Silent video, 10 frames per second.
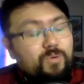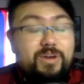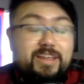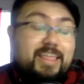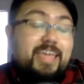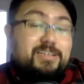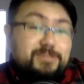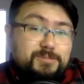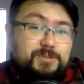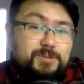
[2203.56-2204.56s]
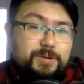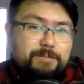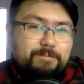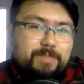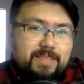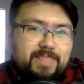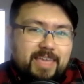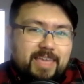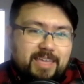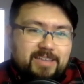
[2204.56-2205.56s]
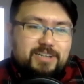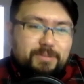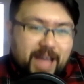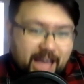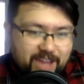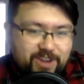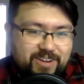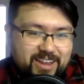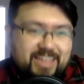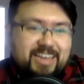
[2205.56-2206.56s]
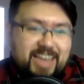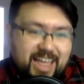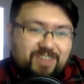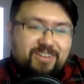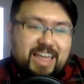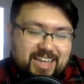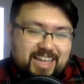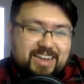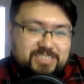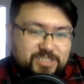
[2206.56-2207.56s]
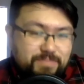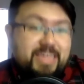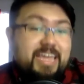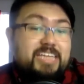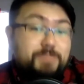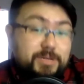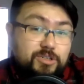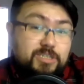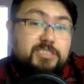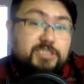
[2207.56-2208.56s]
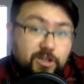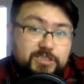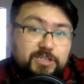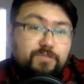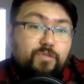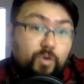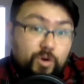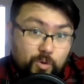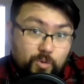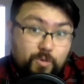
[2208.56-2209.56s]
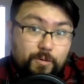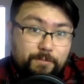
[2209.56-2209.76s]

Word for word: did they end up doing? They ended up hiring Lalo Alcaraz to be a special consultant for oh. Coco